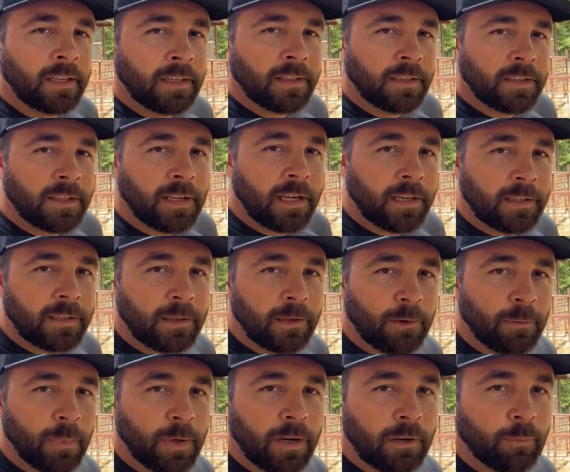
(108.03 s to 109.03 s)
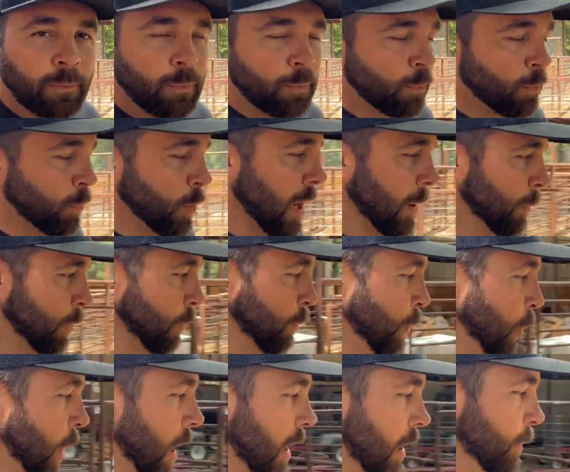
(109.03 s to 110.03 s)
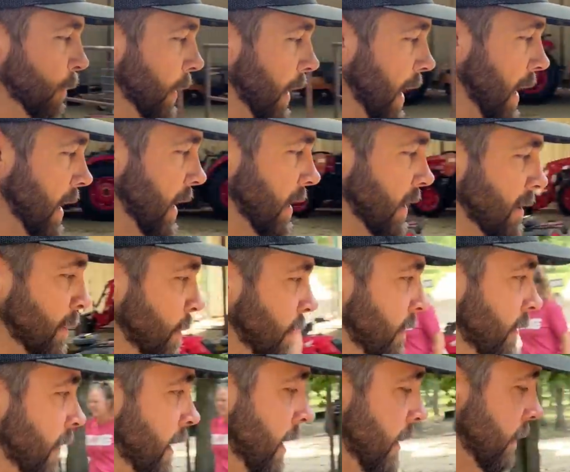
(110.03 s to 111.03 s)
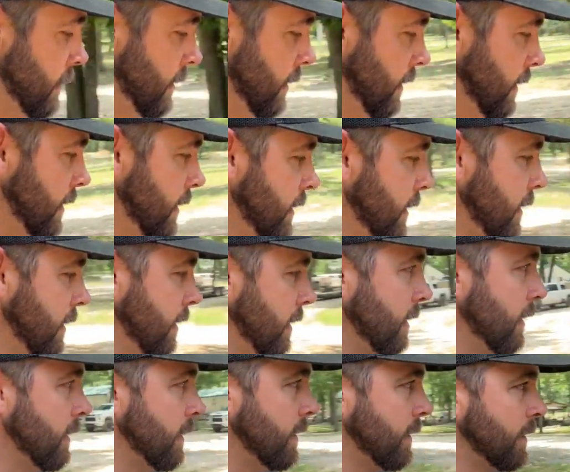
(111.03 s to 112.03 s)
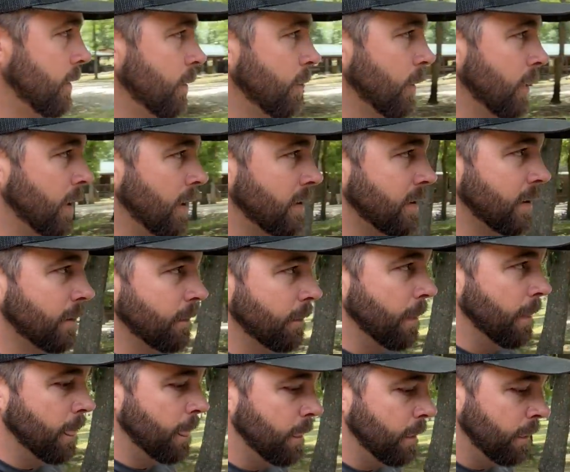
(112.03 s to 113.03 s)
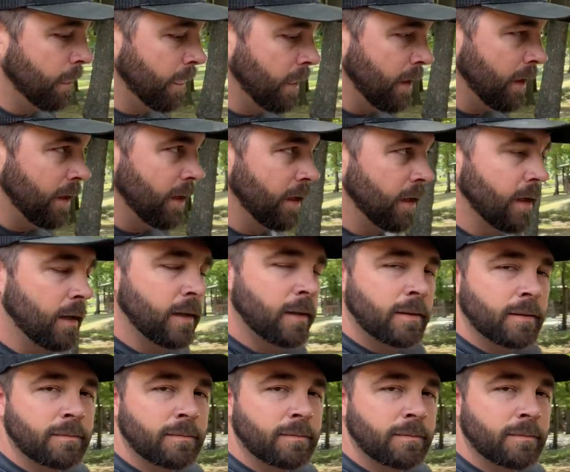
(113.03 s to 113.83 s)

This takes a little bit of proper prior planning to prevent. What is it? I can't say it.